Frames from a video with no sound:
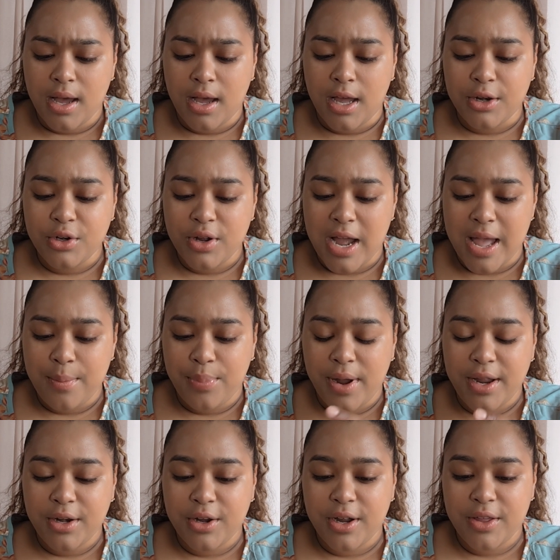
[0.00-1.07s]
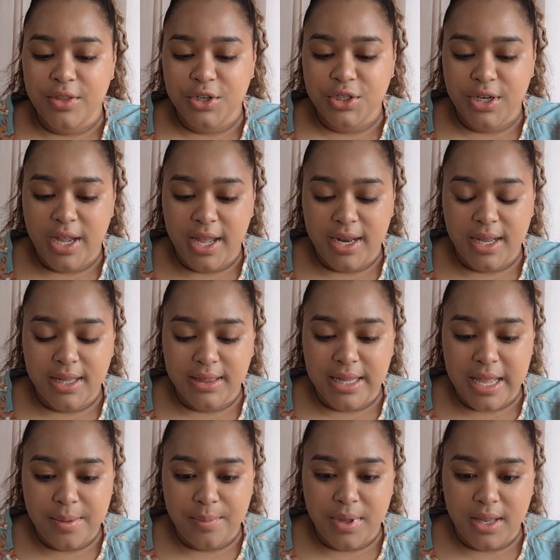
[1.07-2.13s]
Eye Brightener in the shade
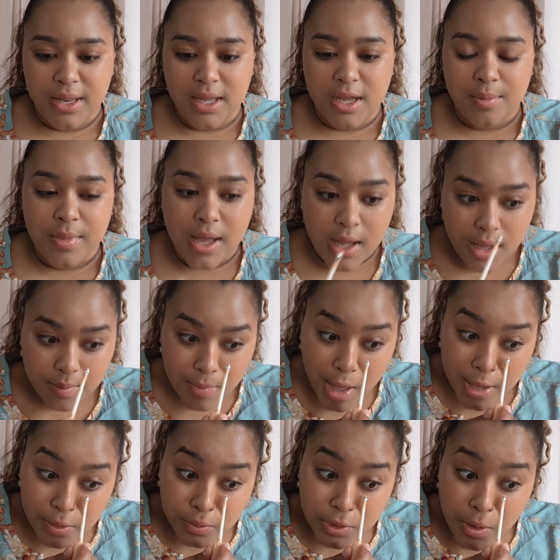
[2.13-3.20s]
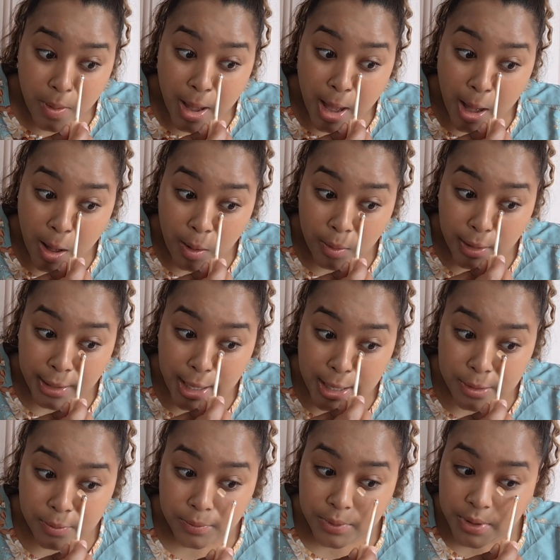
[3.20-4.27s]
Light Medium. I don't know how, like, I
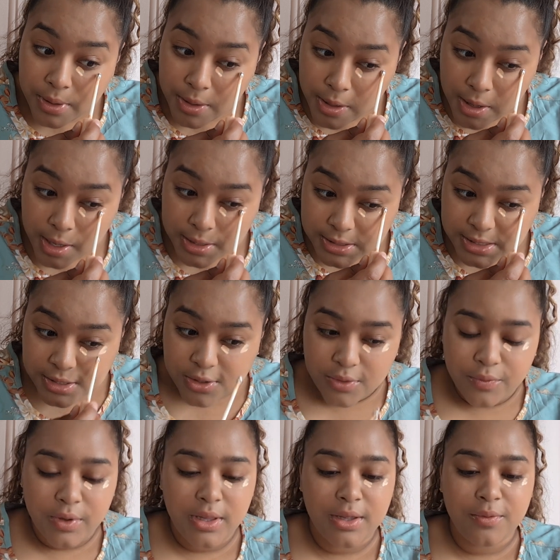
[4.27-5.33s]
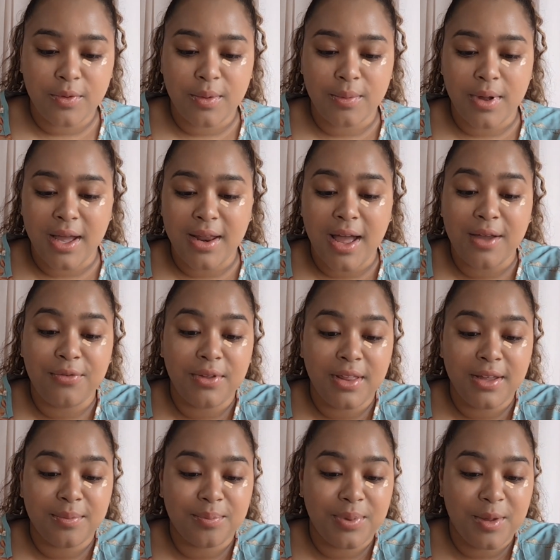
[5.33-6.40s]
don't, honestly, don't really, I feel
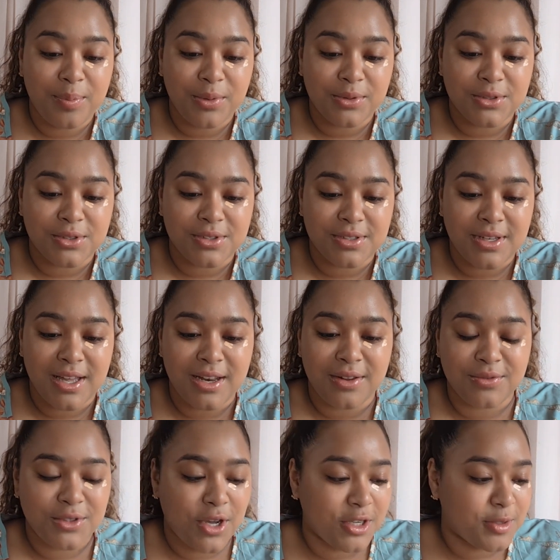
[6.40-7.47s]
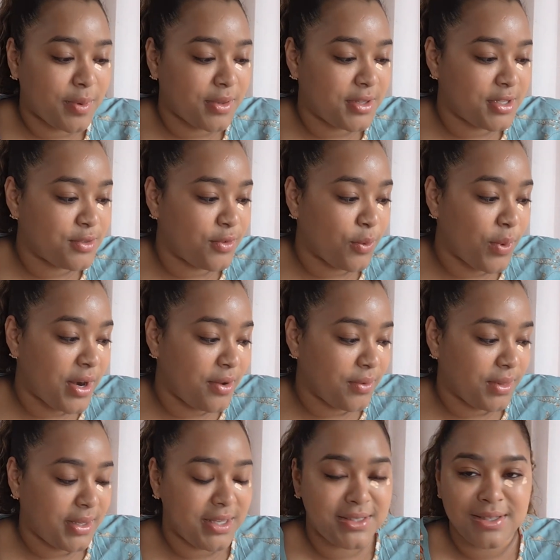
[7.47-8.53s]
like people just kind of talked about this for when it
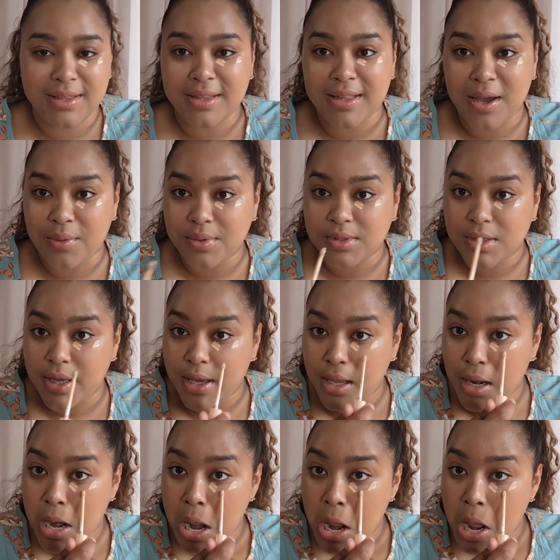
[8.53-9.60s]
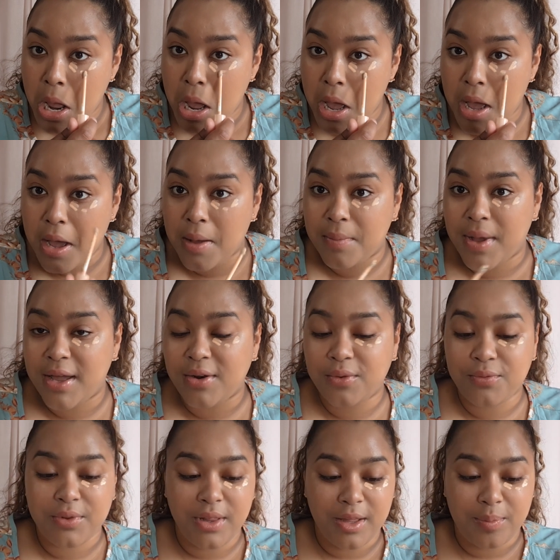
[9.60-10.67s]
released and that was it. I
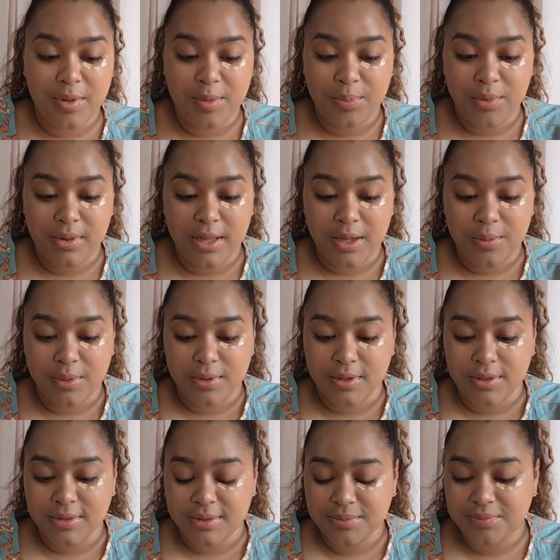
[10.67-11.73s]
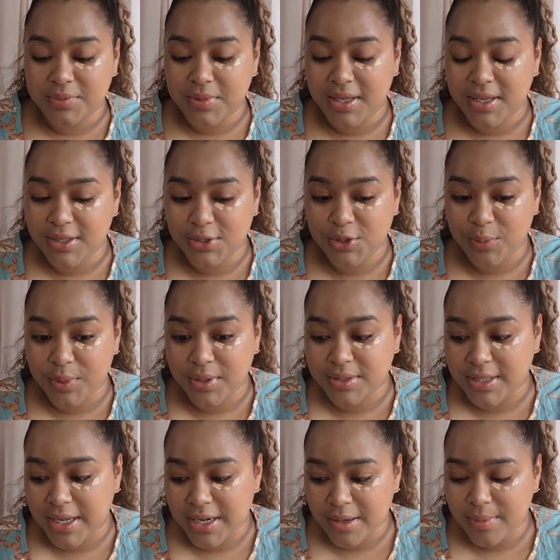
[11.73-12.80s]
don't feel like people, like, were super
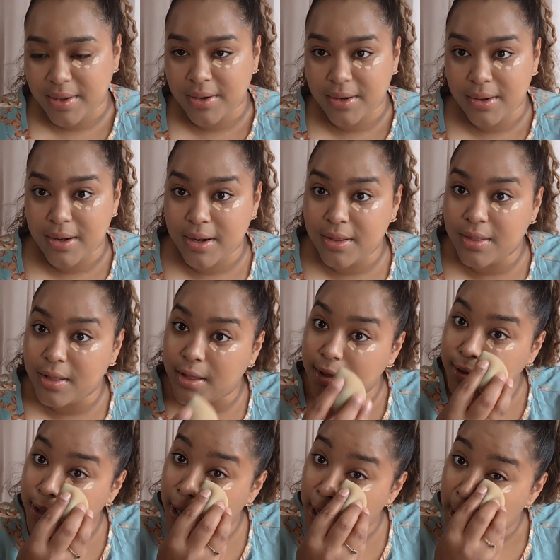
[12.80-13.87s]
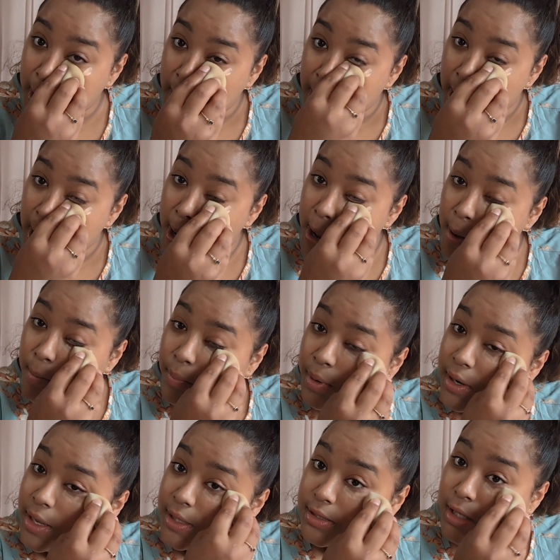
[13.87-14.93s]
excited about it or anything like that,
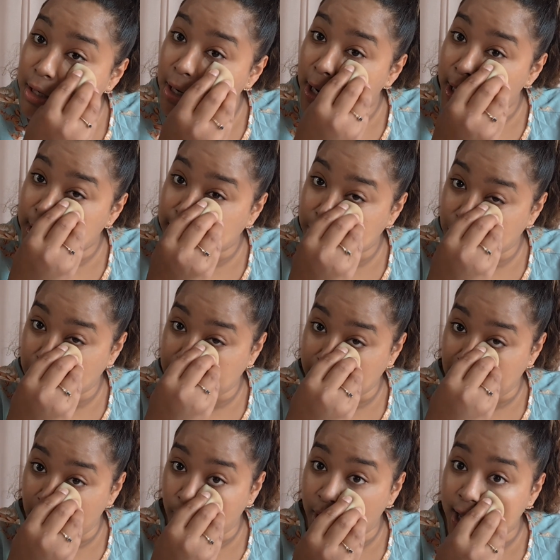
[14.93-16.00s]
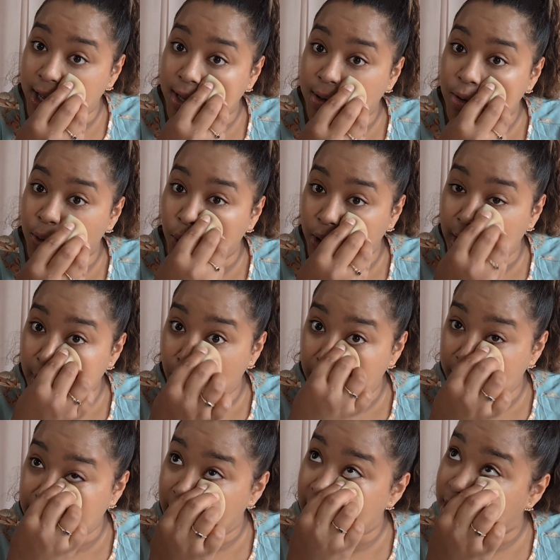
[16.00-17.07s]
but it's a nice just
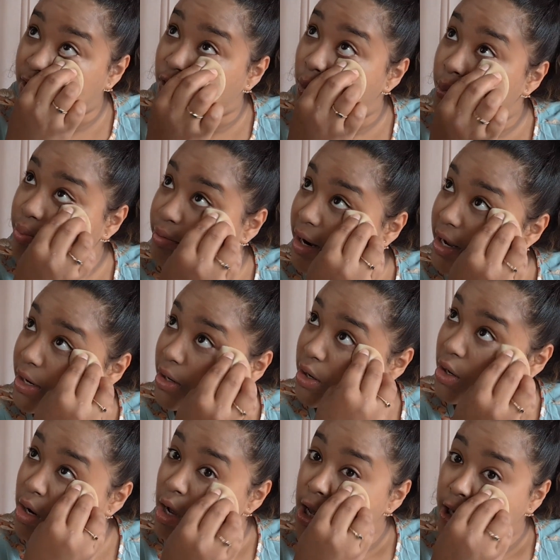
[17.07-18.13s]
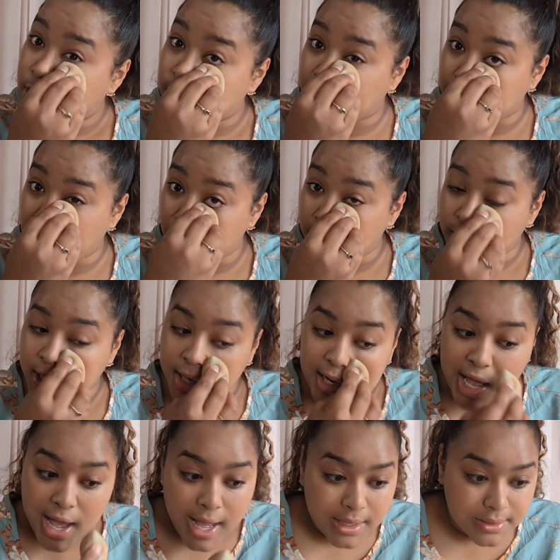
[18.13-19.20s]
lightweight kind of a brightener, so I don't think it
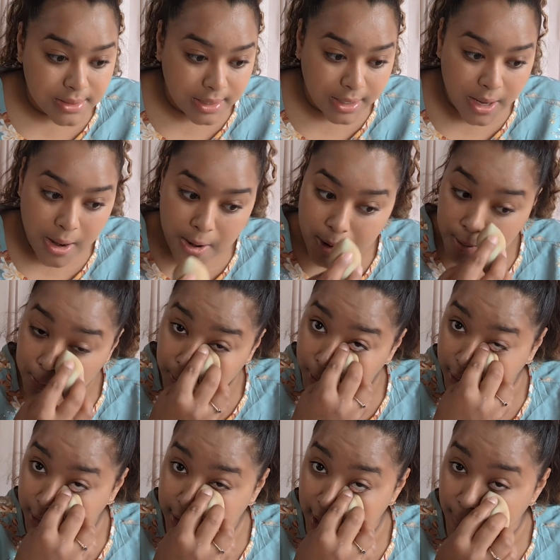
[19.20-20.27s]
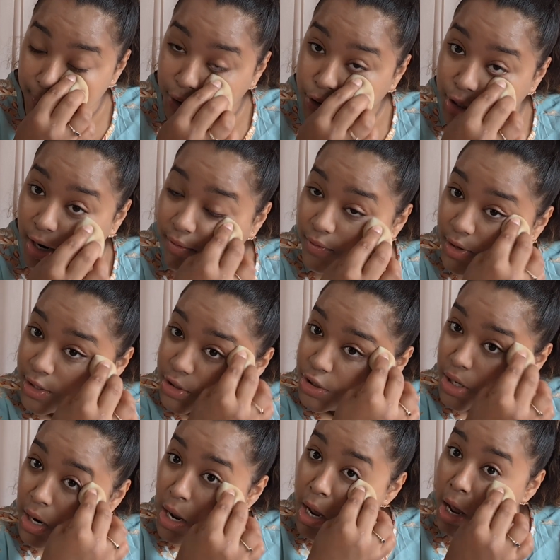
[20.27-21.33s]
adds like really that much
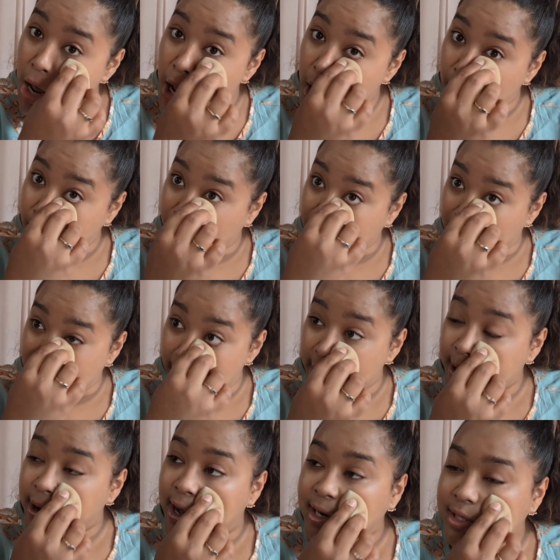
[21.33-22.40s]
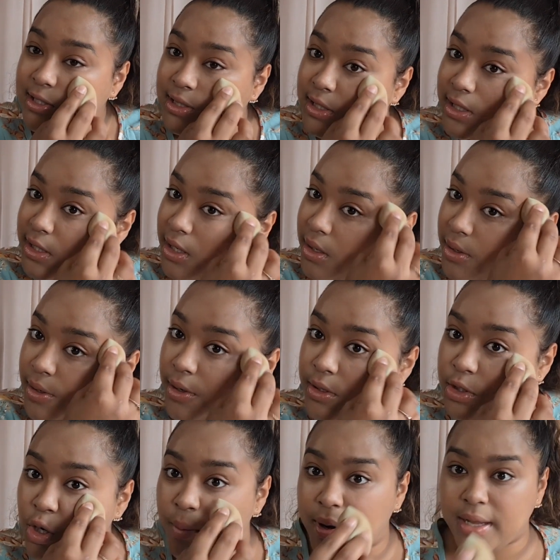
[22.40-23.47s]
coverage, but I honestly
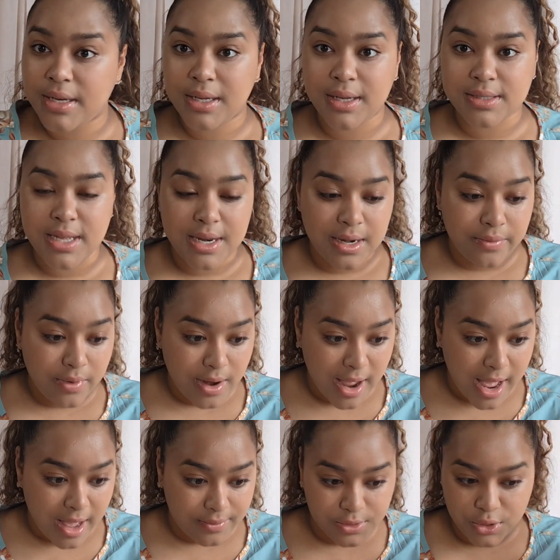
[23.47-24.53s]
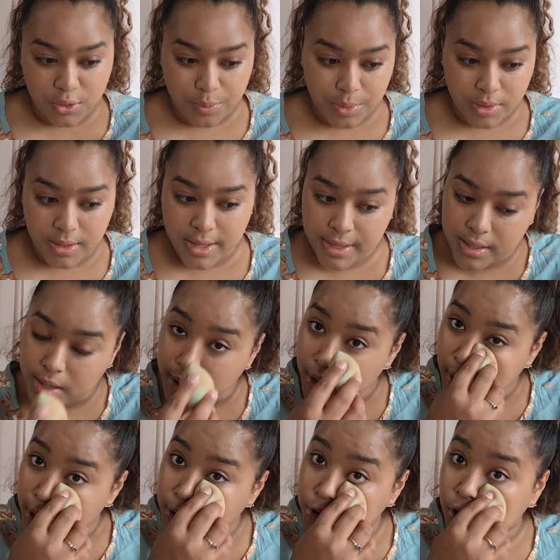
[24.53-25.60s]
don't mind it because I never have super like
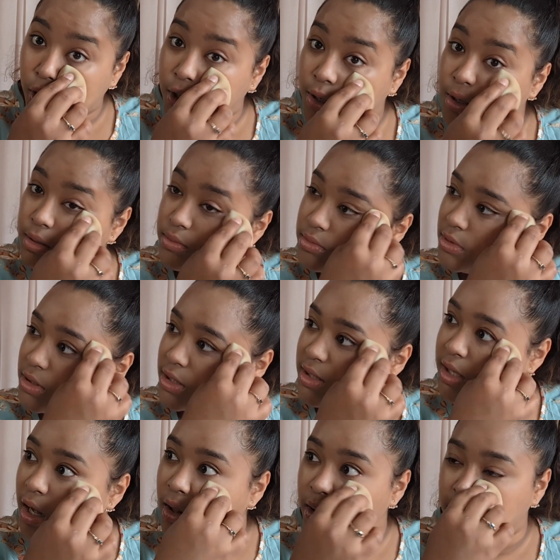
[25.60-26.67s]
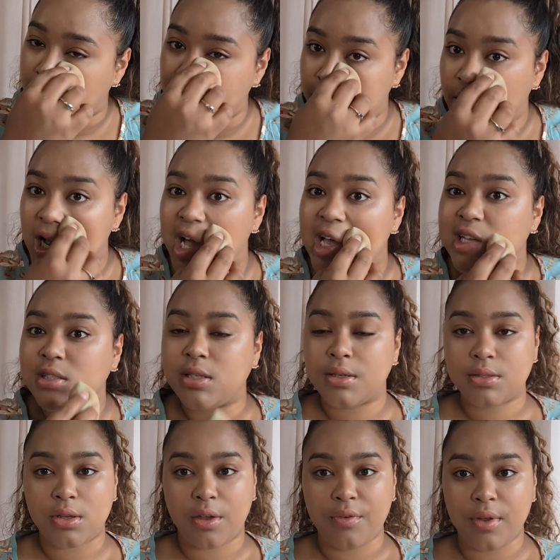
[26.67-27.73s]
dark discolored under eyes,
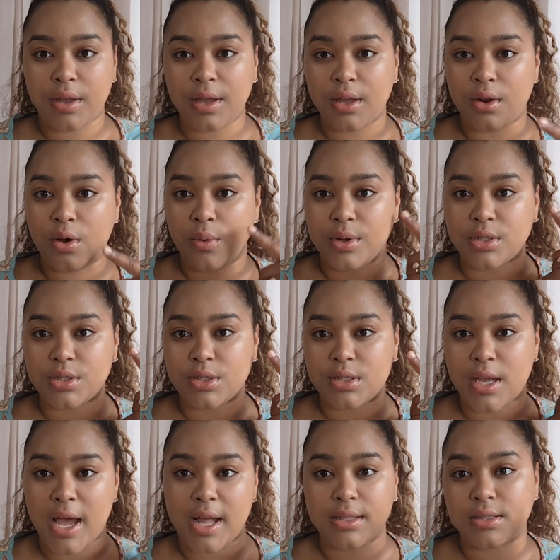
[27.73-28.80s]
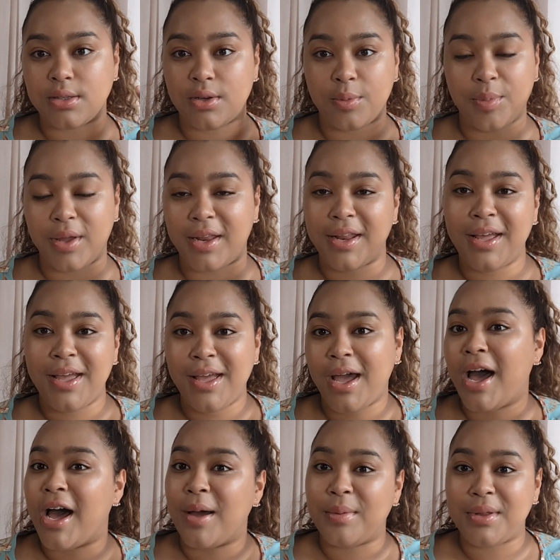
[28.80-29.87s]
so I feel like it always just adds a little bit.
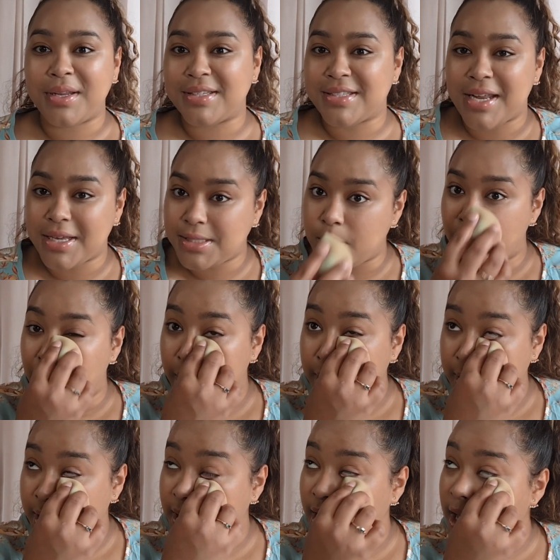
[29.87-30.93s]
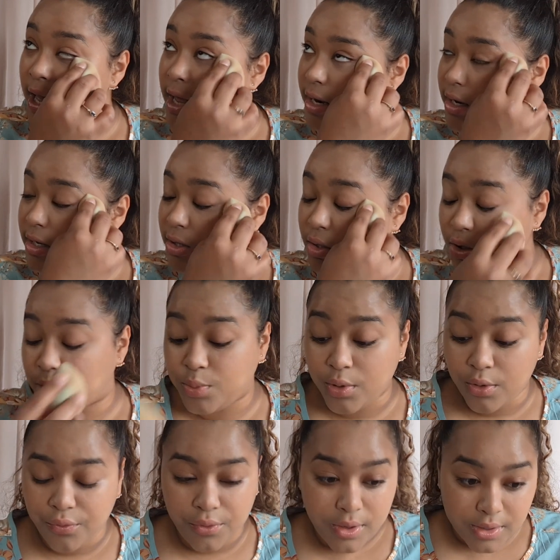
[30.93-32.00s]
It is nice and brightening and it looks
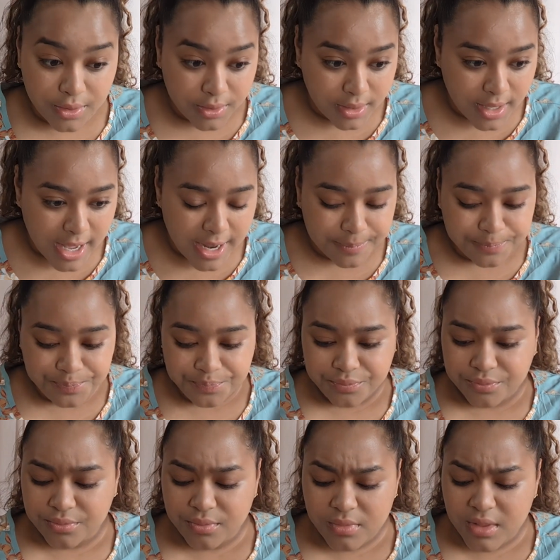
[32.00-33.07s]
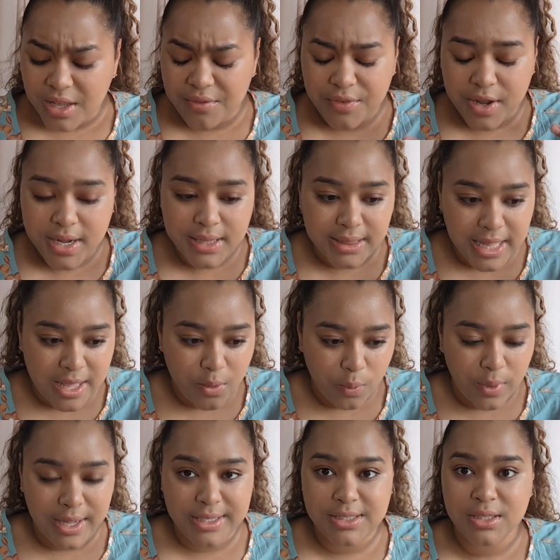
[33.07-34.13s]
beautiful under the eye. Very
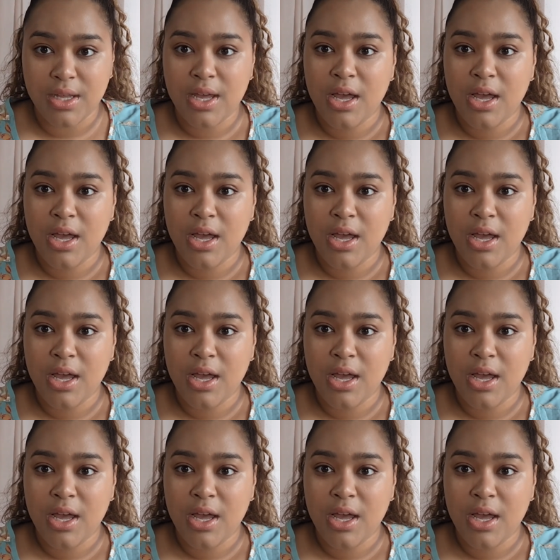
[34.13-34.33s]
lightweight.